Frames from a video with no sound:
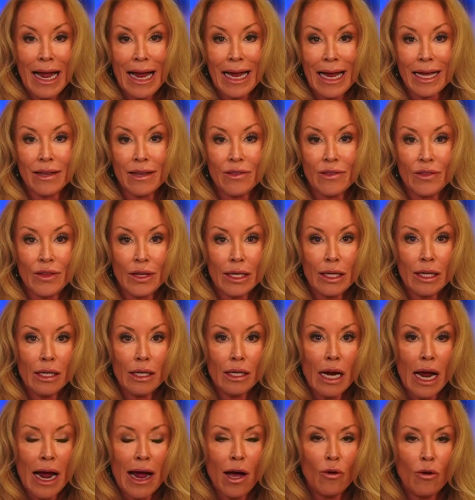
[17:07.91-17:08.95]
and then
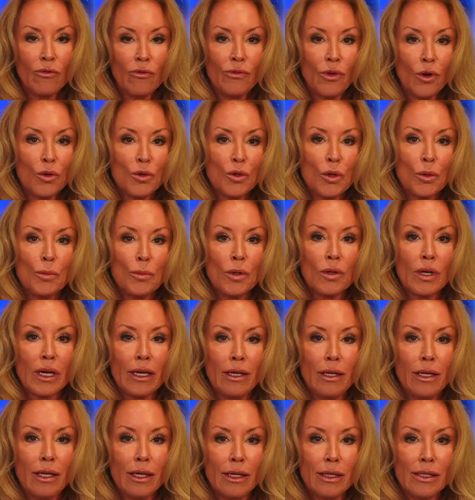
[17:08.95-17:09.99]
how vulnerable
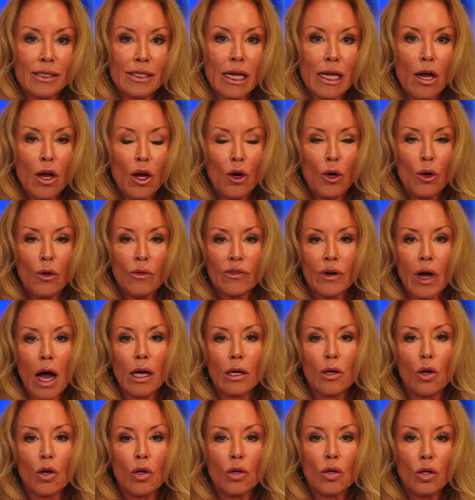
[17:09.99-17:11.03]
kids who've
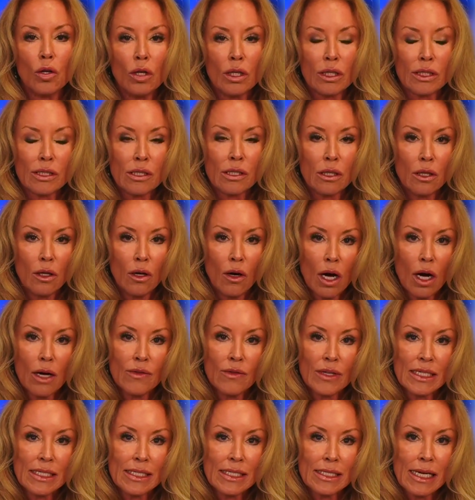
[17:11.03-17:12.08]
gotten hooked on
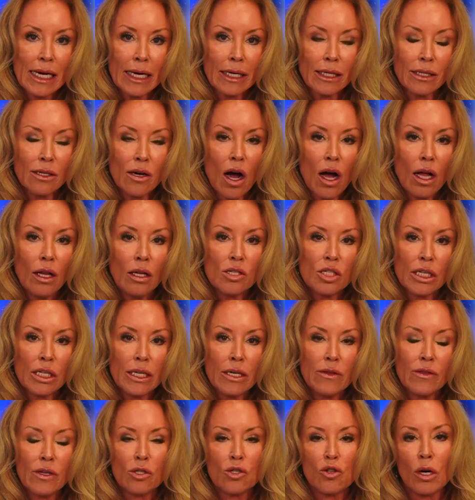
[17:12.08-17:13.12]
this technology
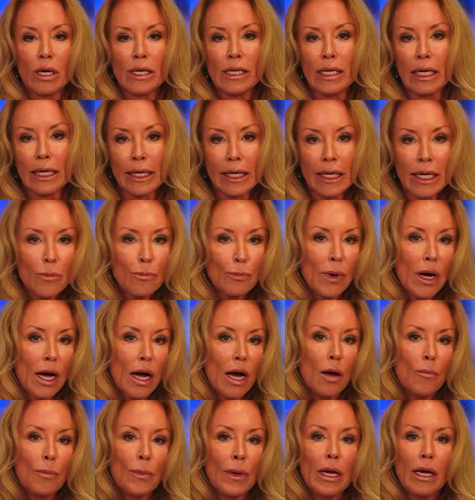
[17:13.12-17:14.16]
and they're trying to keep
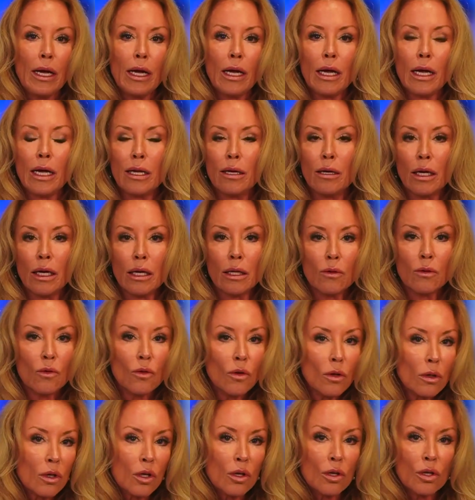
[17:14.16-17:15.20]
up and
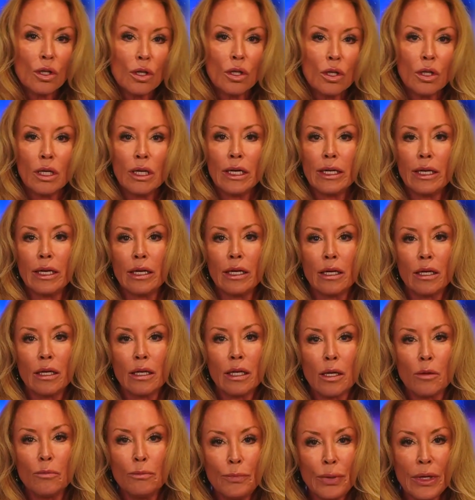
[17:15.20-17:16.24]
look good and
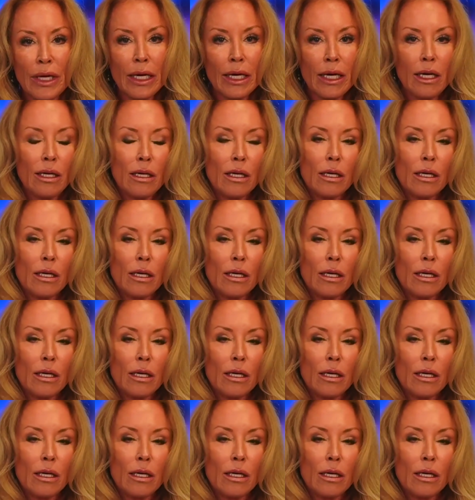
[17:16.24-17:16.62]
compete,